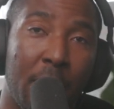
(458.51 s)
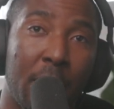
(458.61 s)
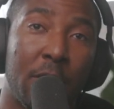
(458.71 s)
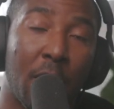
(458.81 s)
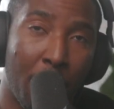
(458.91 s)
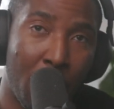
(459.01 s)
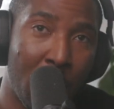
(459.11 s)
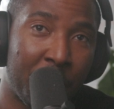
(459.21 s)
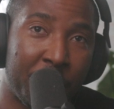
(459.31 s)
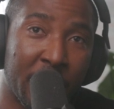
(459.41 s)
The
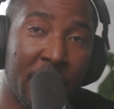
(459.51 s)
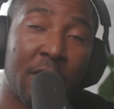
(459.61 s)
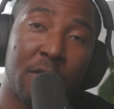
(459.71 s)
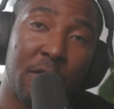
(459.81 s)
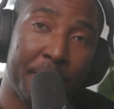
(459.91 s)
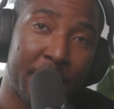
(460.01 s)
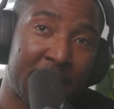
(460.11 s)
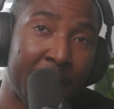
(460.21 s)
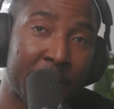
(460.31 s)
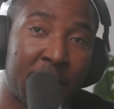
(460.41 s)
movie, the
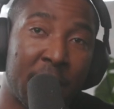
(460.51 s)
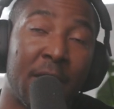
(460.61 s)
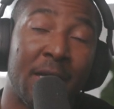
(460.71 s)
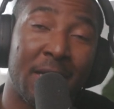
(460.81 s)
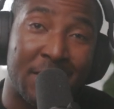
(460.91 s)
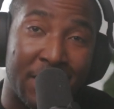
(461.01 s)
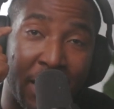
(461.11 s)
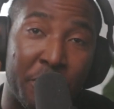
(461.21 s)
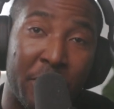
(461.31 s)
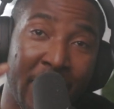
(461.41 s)
perception is
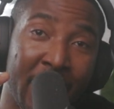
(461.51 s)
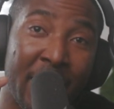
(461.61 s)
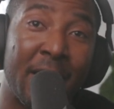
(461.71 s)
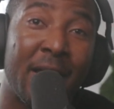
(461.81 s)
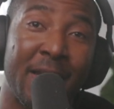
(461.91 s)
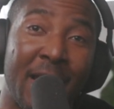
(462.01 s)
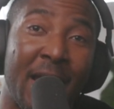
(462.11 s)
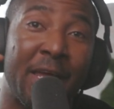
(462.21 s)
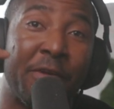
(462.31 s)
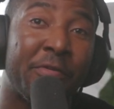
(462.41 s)
in your head, not
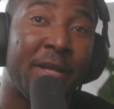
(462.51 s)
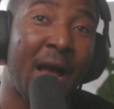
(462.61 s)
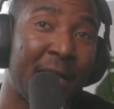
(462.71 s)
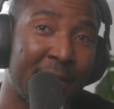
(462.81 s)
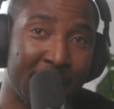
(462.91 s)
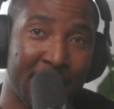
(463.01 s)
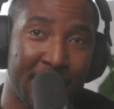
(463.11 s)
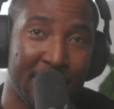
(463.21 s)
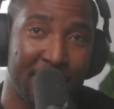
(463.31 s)
in reality.